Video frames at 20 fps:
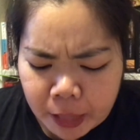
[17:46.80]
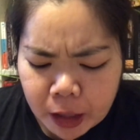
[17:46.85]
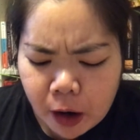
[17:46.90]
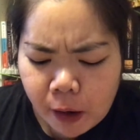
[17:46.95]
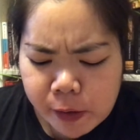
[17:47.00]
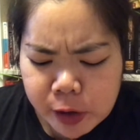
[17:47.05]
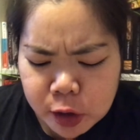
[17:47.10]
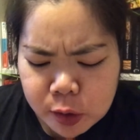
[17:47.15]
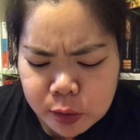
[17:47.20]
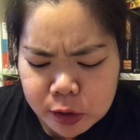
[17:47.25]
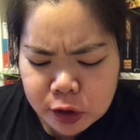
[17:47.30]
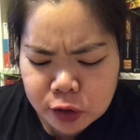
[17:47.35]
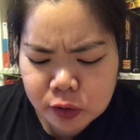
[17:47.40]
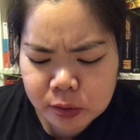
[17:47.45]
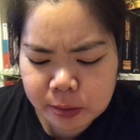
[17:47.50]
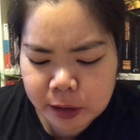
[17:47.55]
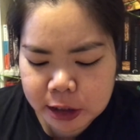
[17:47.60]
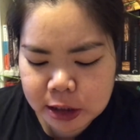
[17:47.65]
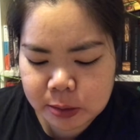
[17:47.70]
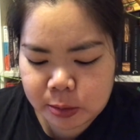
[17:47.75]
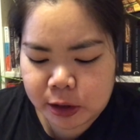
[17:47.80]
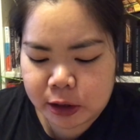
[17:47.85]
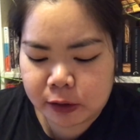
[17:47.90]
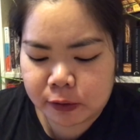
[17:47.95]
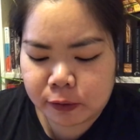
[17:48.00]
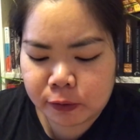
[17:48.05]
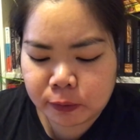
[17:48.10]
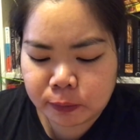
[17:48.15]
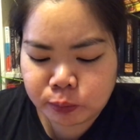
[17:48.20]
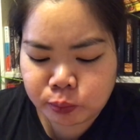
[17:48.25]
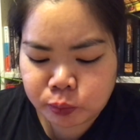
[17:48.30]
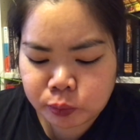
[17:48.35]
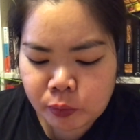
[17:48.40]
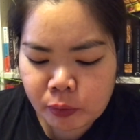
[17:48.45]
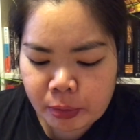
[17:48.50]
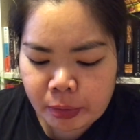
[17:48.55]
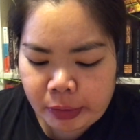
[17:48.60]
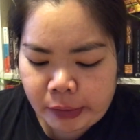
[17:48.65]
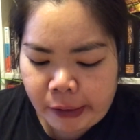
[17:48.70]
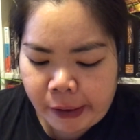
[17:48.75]
You know what this reminds me of?
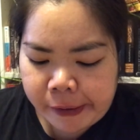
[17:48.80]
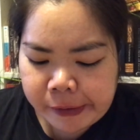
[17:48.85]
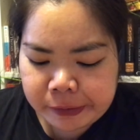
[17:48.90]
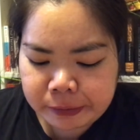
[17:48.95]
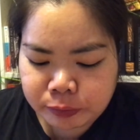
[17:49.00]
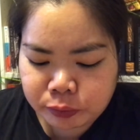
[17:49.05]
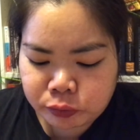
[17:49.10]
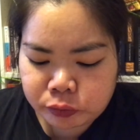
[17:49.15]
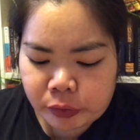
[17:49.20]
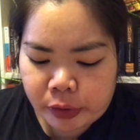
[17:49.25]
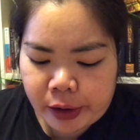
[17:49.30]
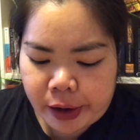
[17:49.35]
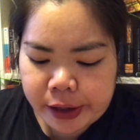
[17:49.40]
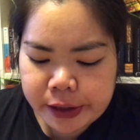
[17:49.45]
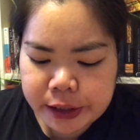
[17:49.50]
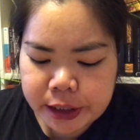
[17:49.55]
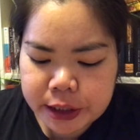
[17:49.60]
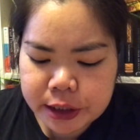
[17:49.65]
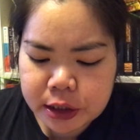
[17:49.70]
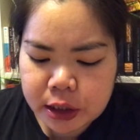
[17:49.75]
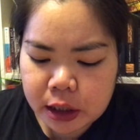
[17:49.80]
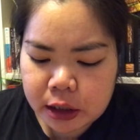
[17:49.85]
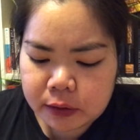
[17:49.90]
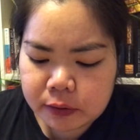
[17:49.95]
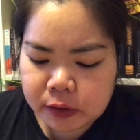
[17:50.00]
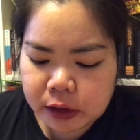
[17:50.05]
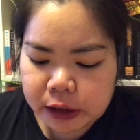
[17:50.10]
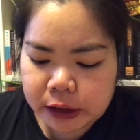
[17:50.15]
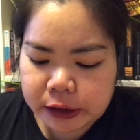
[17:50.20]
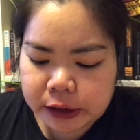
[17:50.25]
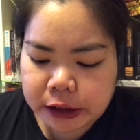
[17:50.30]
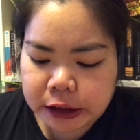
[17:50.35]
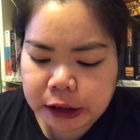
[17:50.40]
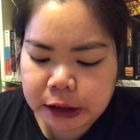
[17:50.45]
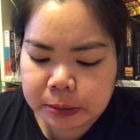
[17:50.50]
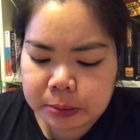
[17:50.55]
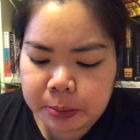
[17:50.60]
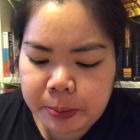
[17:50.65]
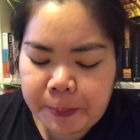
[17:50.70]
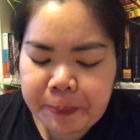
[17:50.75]
It tastes kind of like a
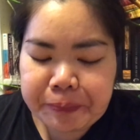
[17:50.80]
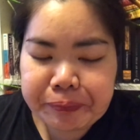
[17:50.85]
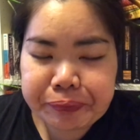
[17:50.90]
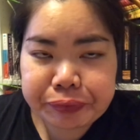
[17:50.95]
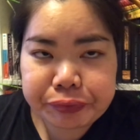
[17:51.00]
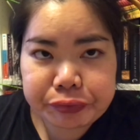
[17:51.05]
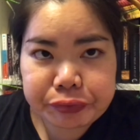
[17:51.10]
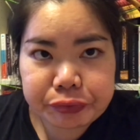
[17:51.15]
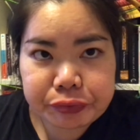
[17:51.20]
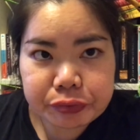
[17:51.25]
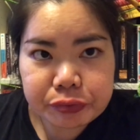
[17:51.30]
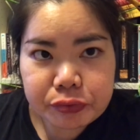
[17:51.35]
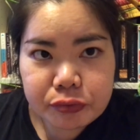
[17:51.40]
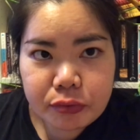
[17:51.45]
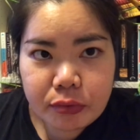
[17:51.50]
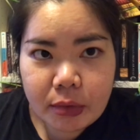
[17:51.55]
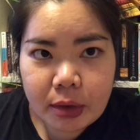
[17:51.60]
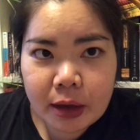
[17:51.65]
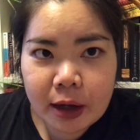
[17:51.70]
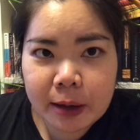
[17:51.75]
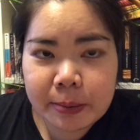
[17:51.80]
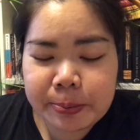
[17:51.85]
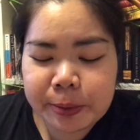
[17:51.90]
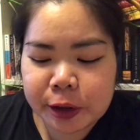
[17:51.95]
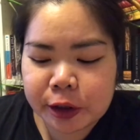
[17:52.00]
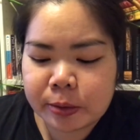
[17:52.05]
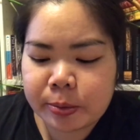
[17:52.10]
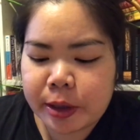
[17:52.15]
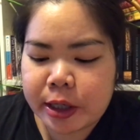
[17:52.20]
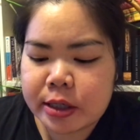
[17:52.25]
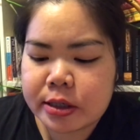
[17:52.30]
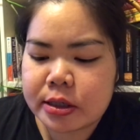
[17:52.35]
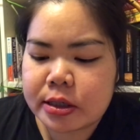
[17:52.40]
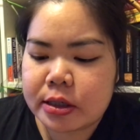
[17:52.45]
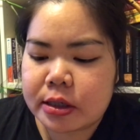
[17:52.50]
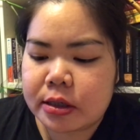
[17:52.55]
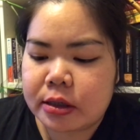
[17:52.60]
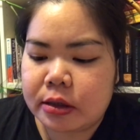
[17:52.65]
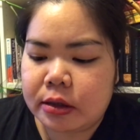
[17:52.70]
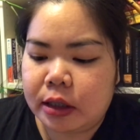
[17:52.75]

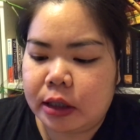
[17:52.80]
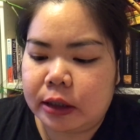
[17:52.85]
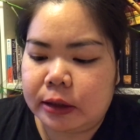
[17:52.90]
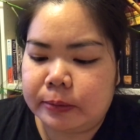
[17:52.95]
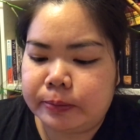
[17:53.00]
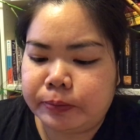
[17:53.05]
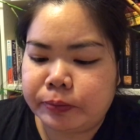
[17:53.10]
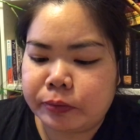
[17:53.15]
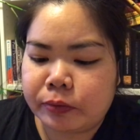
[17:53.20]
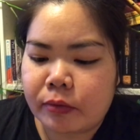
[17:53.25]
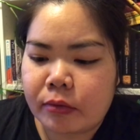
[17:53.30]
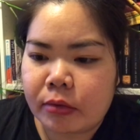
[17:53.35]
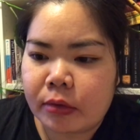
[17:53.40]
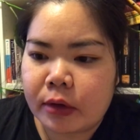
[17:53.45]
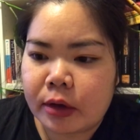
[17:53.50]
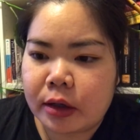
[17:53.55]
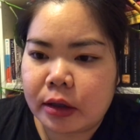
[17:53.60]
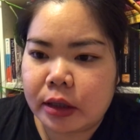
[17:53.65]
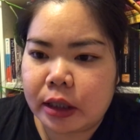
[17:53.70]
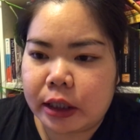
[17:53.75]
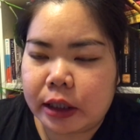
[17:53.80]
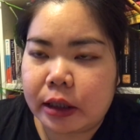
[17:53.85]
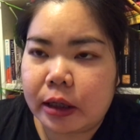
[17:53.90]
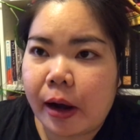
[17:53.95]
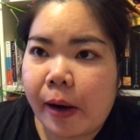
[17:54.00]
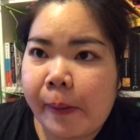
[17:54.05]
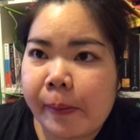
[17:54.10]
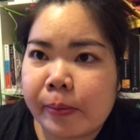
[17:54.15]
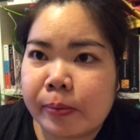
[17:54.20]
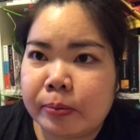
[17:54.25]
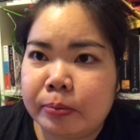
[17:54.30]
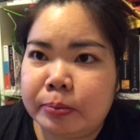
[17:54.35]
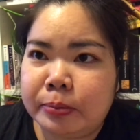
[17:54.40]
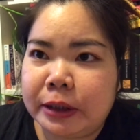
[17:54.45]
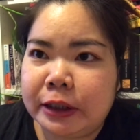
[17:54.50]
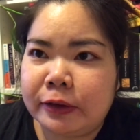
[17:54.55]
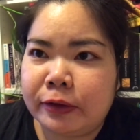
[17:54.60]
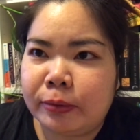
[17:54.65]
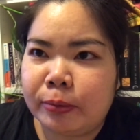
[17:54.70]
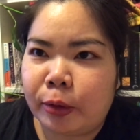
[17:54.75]
beer-based, like
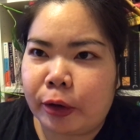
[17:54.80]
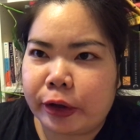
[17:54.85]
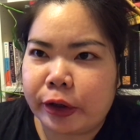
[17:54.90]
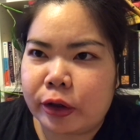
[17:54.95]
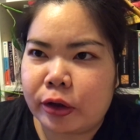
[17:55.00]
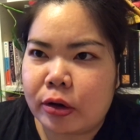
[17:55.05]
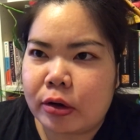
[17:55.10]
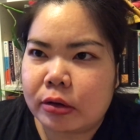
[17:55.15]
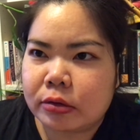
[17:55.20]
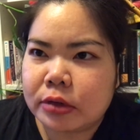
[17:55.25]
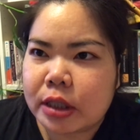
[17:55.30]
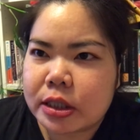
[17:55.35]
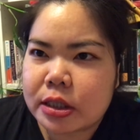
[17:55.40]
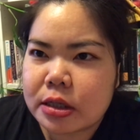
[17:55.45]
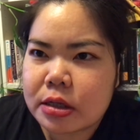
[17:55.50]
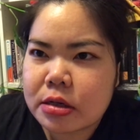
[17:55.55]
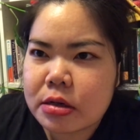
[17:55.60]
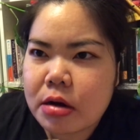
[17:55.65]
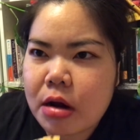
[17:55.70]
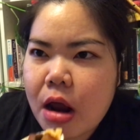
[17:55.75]
beef bourguignon, doesn't it?